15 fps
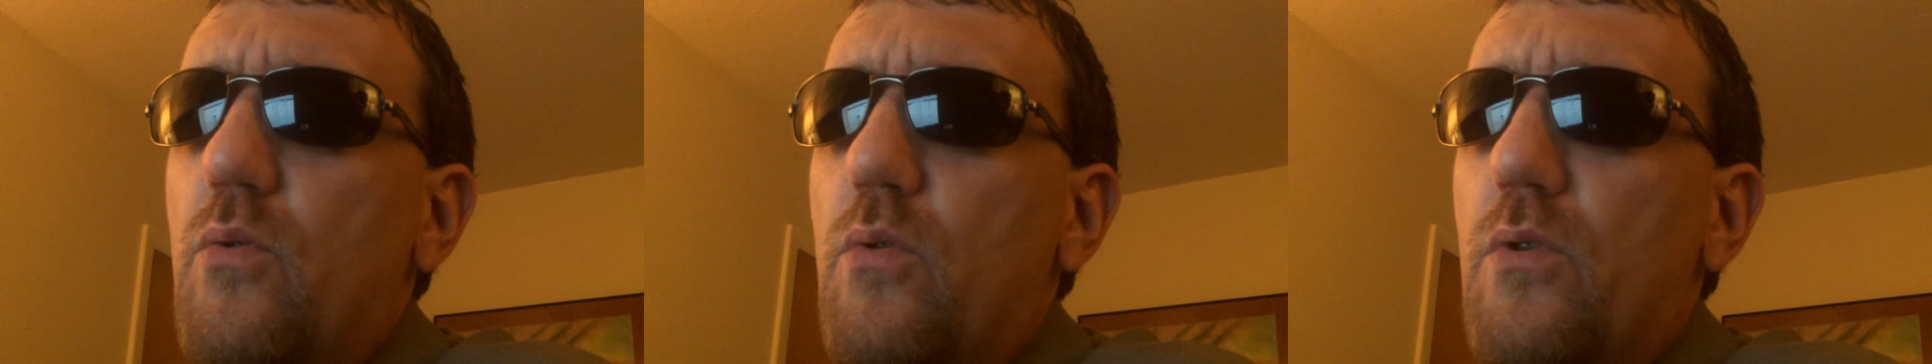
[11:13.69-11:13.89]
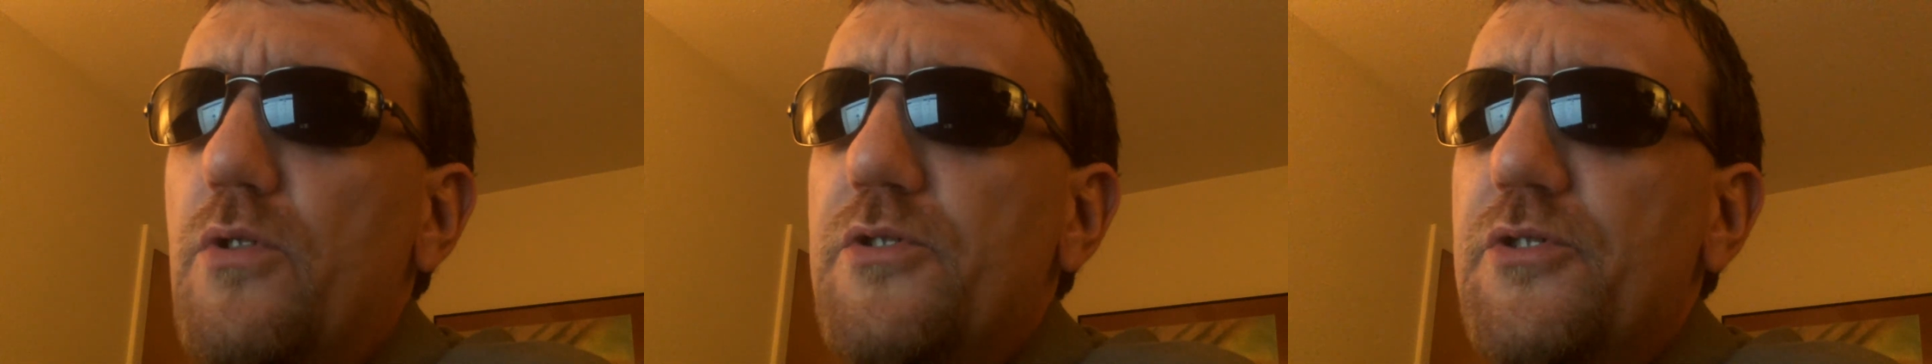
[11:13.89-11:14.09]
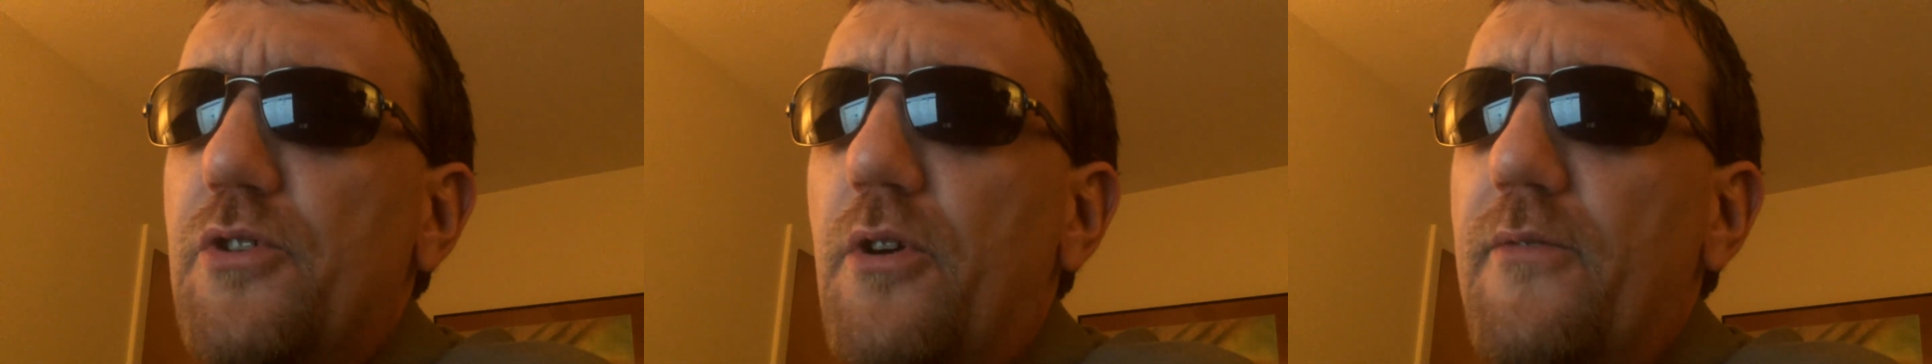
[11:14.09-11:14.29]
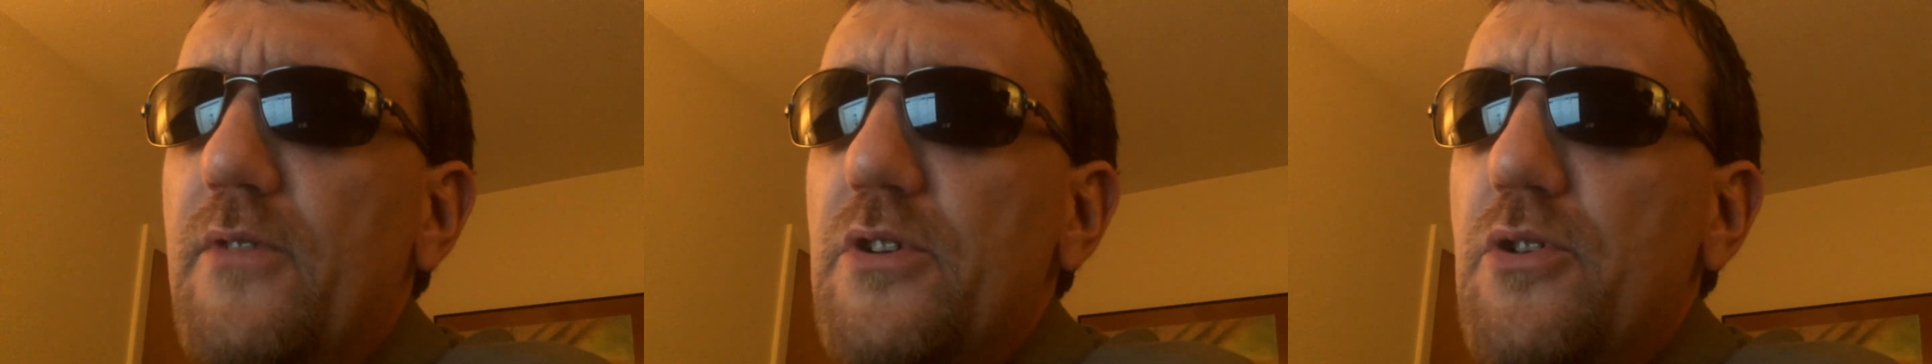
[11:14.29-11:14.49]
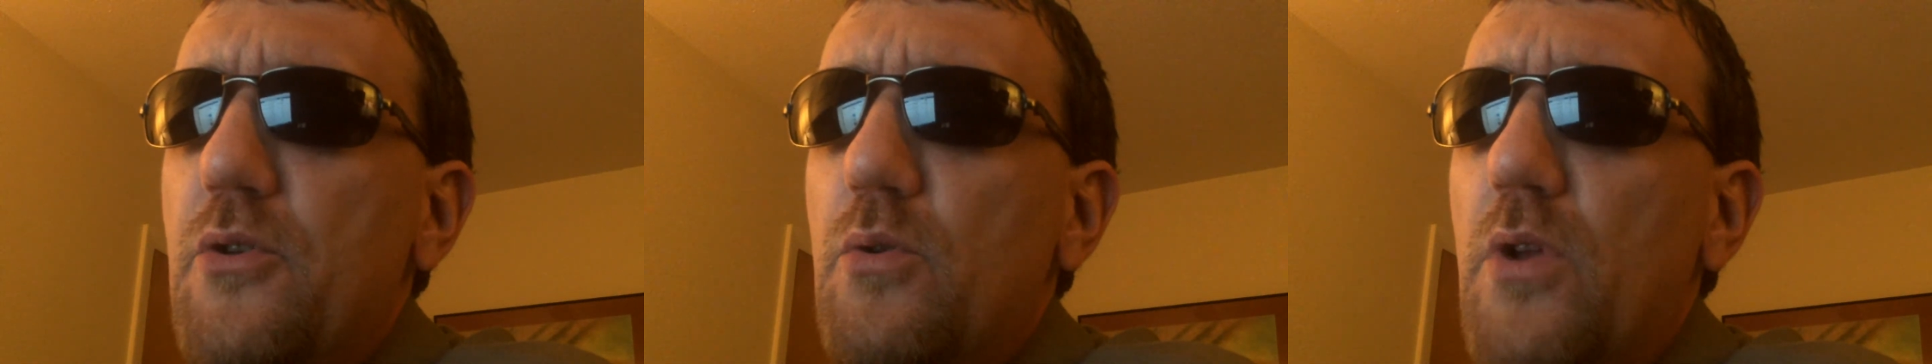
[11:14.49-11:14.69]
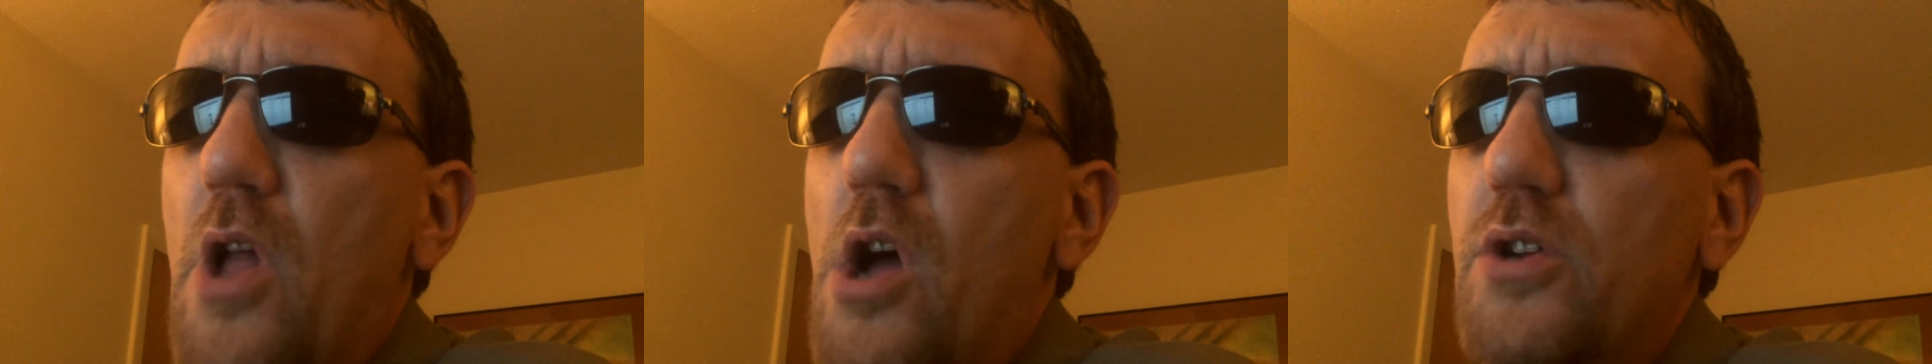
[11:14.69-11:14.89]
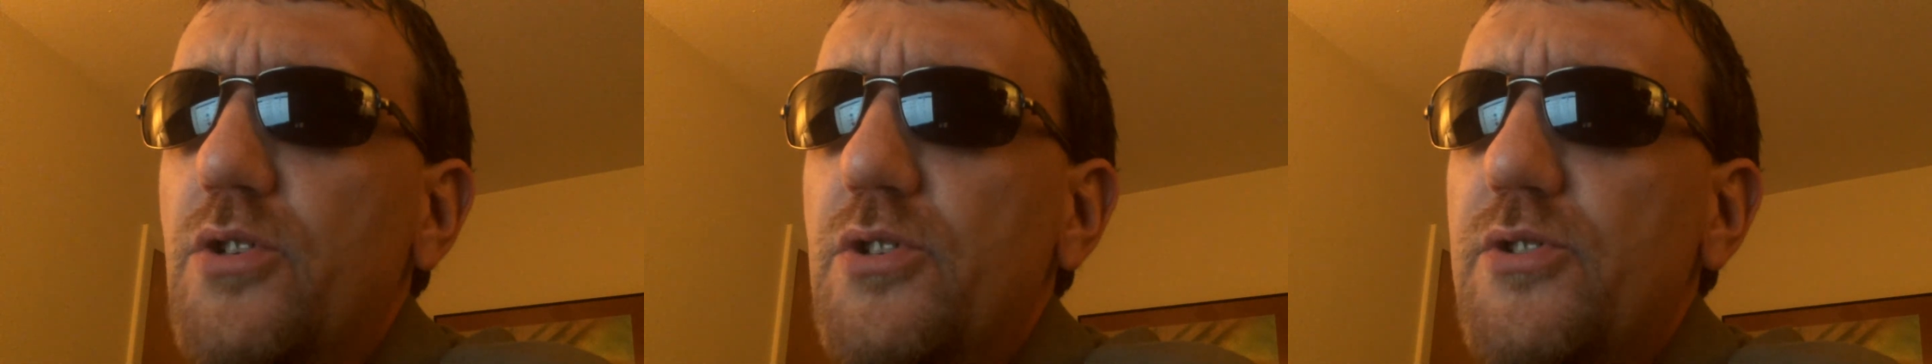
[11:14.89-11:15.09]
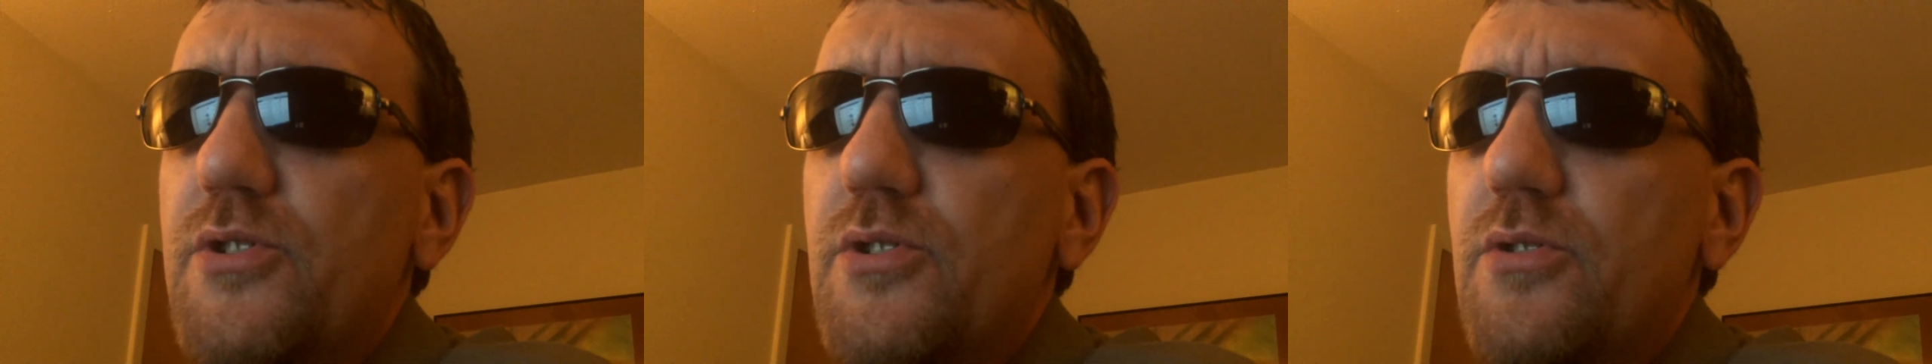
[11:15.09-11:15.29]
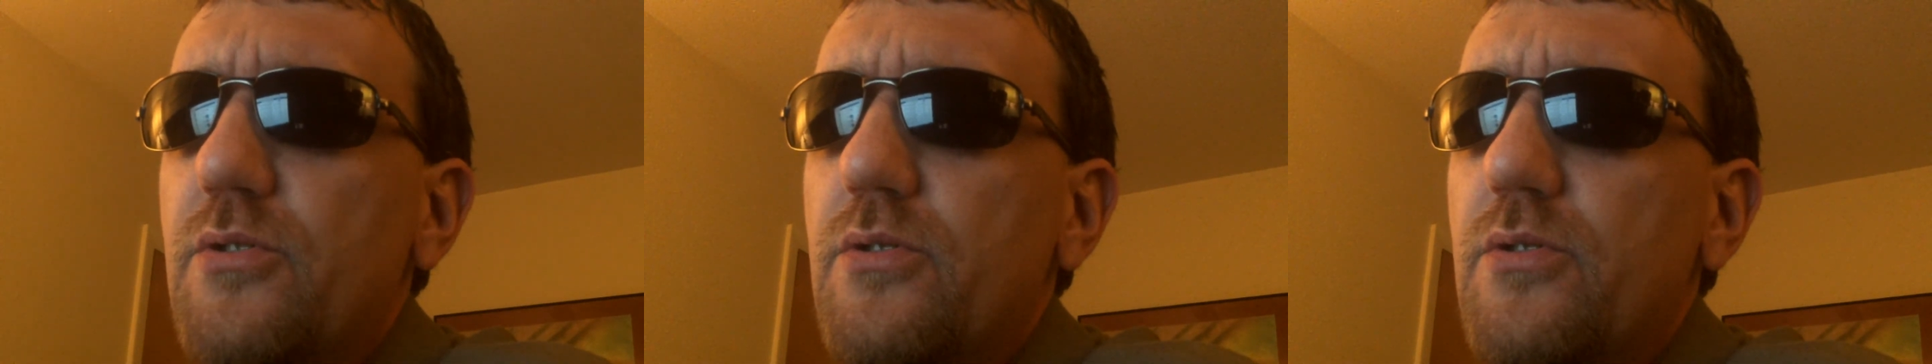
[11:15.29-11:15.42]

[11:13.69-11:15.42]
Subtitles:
or serving you lunch.